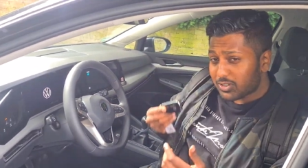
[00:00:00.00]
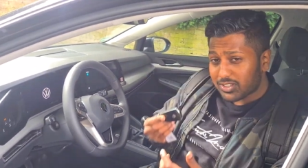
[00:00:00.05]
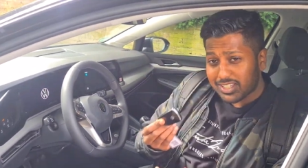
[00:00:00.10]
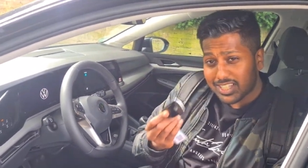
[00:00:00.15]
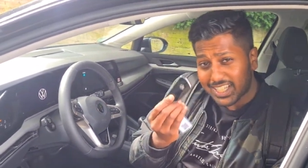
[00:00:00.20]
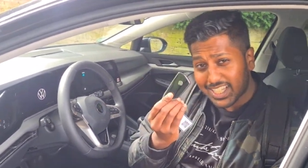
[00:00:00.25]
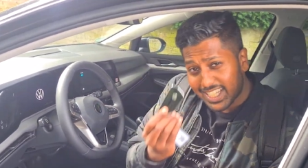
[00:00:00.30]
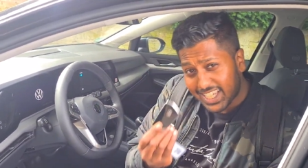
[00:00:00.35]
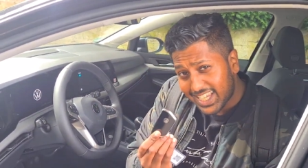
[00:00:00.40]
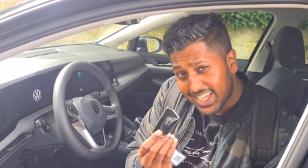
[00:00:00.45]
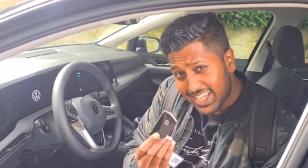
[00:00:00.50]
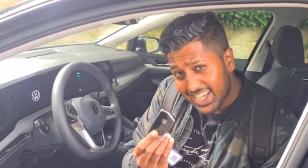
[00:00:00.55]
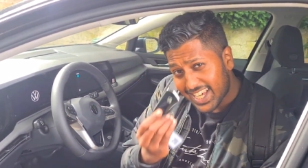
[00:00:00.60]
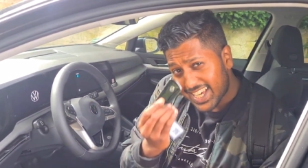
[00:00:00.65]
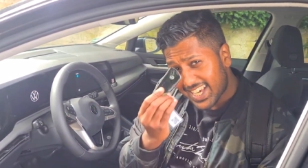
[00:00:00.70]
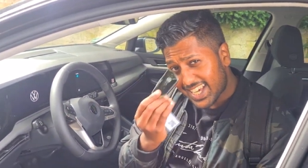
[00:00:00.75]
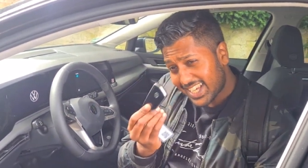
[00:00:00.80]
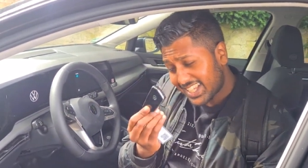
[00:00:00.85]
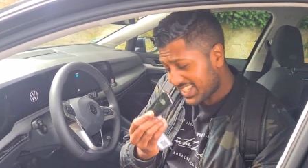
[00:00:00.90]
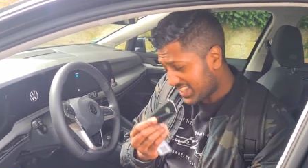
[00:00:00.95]
as the key
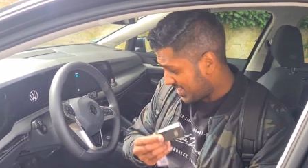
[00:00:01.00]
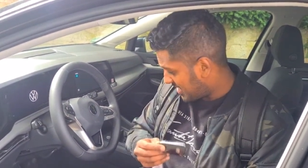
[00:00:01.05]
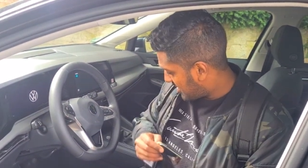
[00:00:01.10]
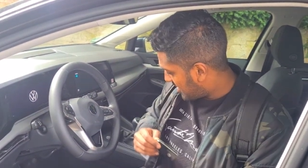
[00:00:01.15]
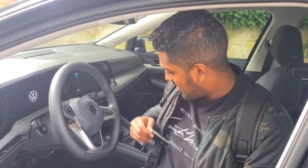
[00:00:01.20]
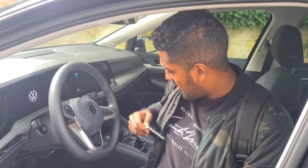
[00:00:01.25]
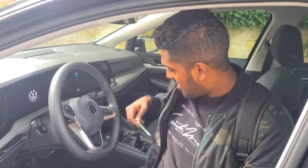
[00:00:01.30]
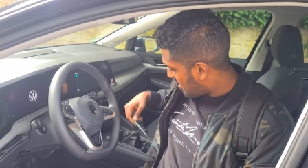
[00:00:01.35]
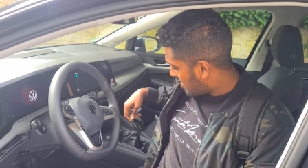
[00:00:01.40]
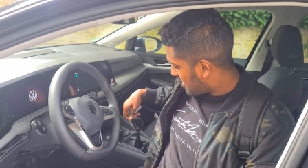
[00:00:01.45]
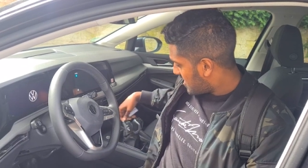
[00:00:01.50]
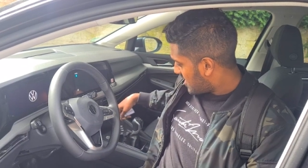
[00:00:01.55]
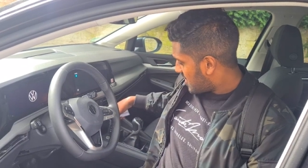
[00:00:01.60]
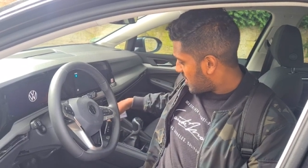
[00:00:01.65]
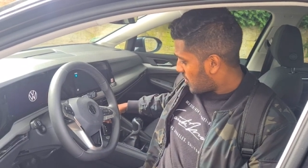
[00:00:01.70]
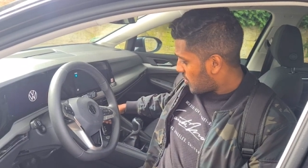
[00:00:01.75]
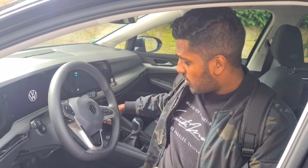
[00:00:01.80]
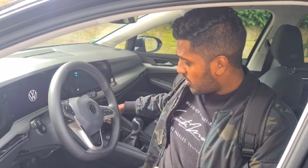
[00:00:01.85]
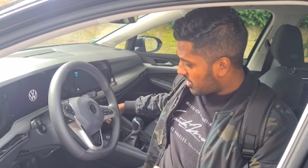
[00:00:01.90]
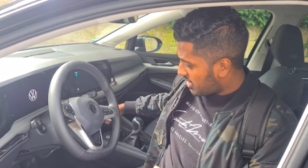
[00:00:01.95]
is in the car,
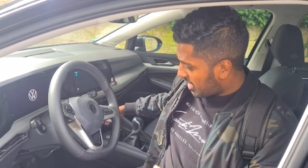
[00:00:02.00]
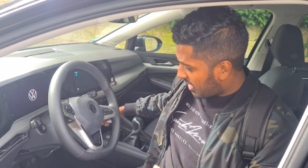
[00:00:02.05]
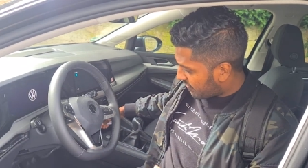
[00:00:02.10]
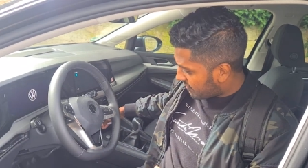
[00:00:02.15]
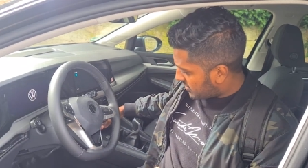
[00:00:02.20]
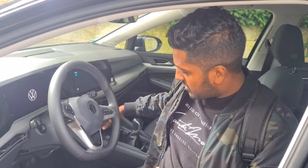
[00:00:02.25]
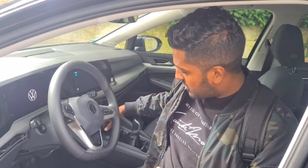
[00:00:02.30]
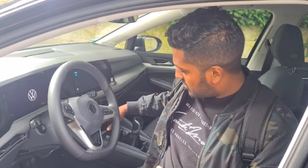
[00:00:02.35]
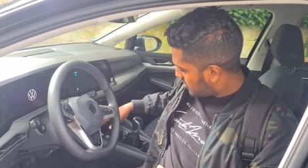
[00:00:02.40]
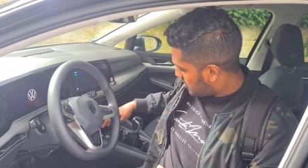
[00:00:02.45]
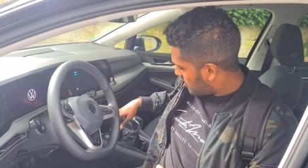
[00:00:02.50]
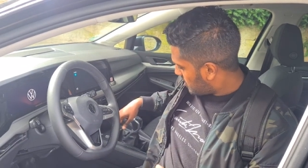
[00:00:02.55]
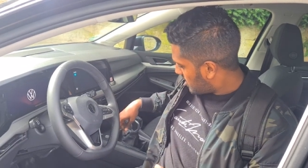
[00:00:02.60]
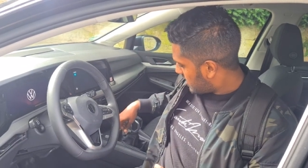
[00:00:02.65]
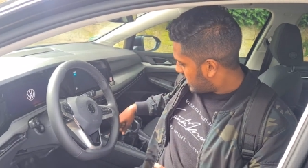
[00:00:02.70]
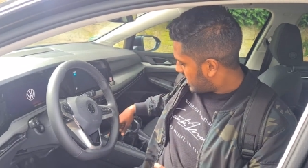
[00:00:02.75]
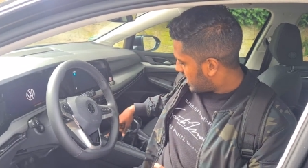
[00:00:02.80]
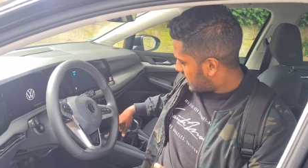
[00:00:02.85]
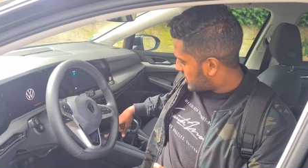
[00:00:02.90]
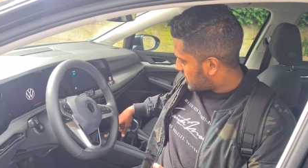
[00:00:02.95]
all you have to do
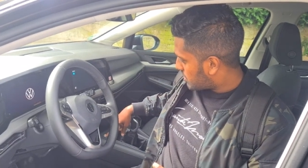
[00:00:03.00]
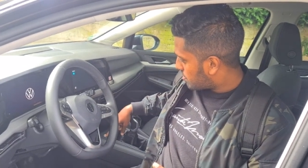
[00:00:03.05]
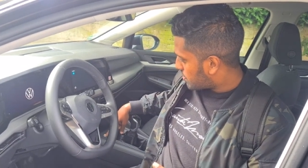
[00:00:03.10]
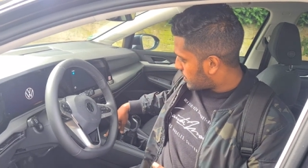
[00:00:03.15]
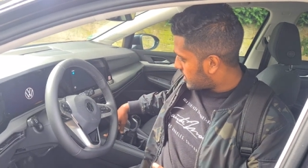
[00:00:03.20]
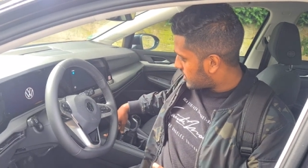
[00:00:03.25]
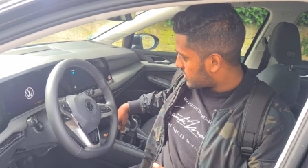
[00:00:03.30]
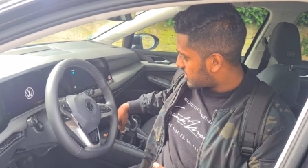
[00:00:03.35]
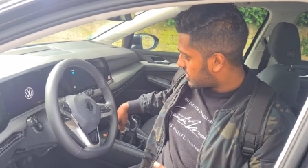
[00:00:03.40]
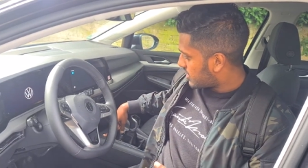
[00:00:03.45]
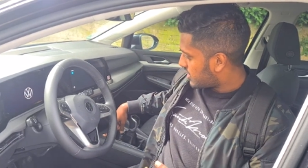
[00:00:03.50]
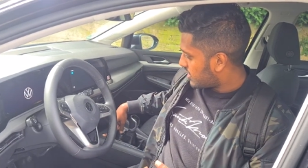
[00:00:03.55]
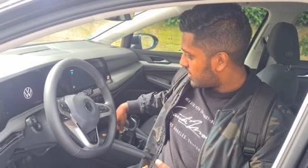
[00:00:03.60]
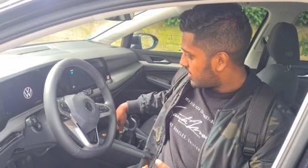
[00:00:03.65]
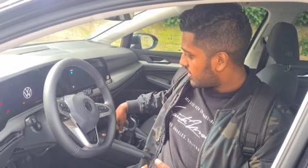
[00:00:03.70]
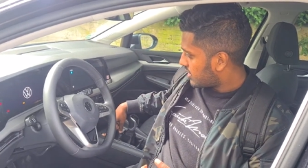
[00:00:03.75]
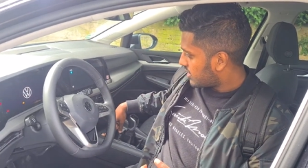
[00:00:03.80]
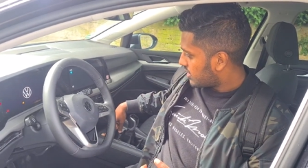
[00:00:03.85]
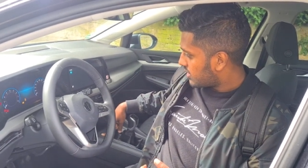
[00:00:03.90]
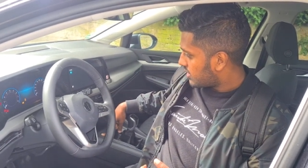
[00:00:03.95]
is just press,
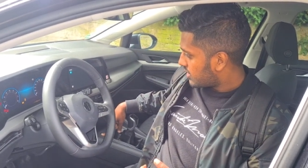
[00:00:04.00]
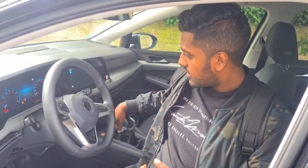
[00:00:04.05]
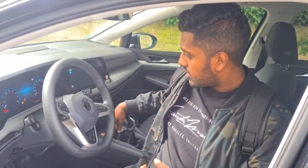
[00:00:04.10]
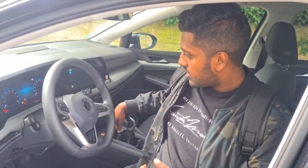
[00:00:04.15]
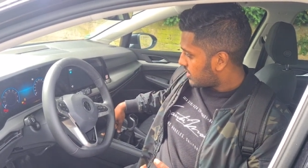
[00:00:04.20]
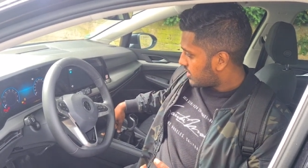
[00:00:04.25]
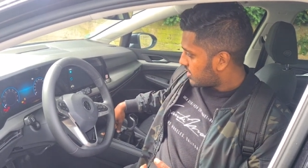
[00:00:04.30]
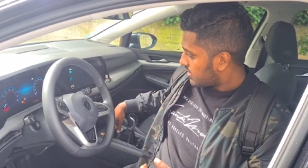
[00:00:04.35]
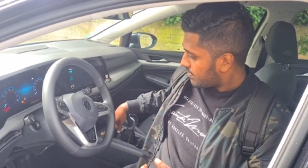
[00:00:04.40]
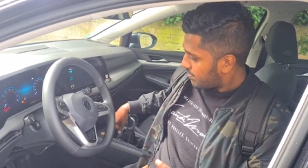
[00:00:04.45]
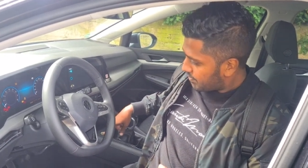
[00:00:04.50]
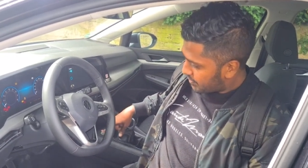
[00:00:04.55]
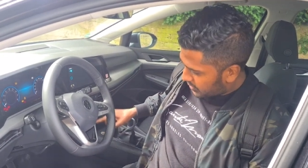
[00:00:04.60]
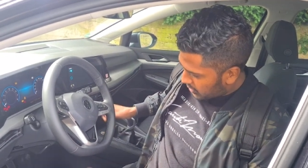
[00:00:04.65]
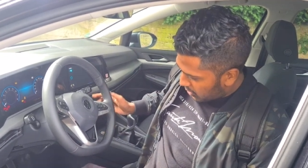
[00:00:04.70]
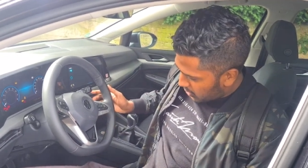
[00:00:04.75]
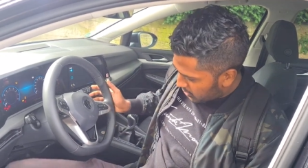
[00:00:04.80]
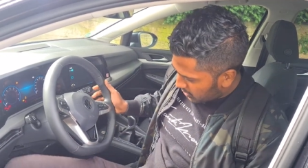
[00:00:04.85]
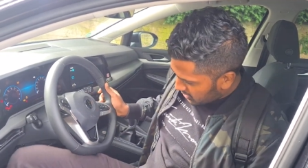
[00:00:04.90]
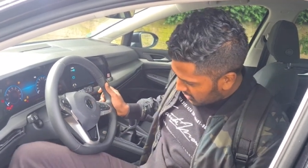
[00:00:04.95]

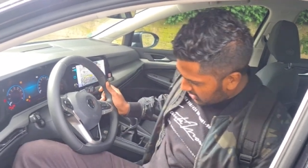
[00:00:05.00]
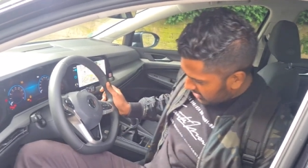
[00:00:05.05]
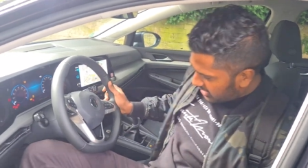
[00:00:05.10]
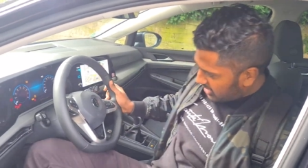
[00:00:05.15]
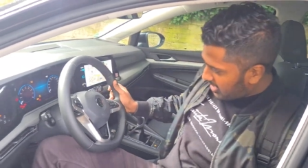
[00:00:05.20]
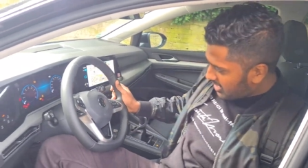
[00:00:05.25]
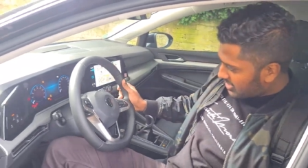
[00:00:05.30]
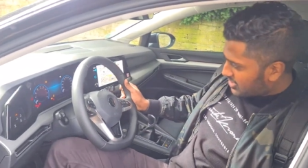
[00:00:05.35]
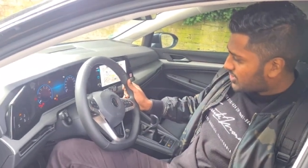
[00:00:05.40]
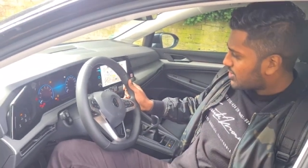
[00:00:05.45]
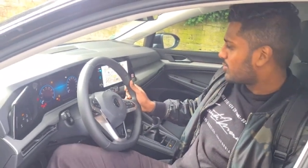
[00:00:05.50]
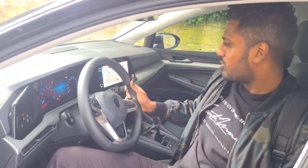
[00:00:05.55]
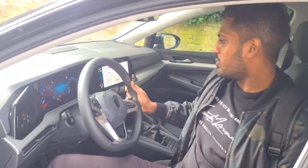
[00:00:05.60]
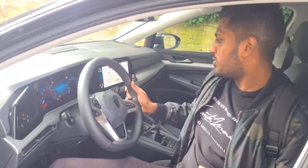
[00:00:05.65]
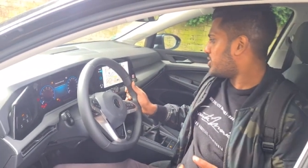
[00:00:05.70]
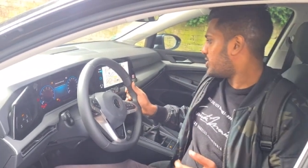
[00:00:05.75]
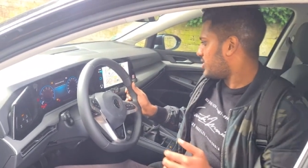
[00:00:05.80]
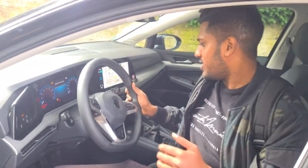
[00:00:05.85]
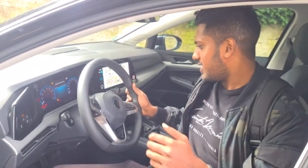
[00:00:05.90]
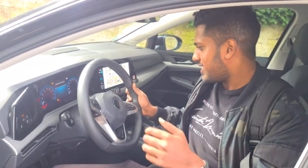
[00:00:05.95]
hold on to the clutch. Oh
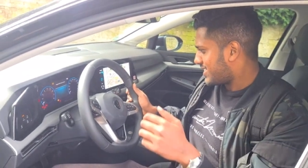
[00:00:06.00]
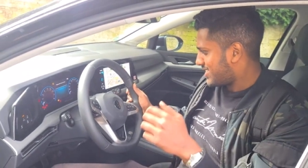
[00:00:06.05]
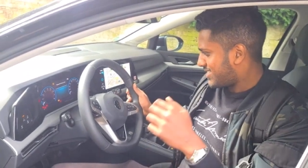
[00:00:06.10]
shit,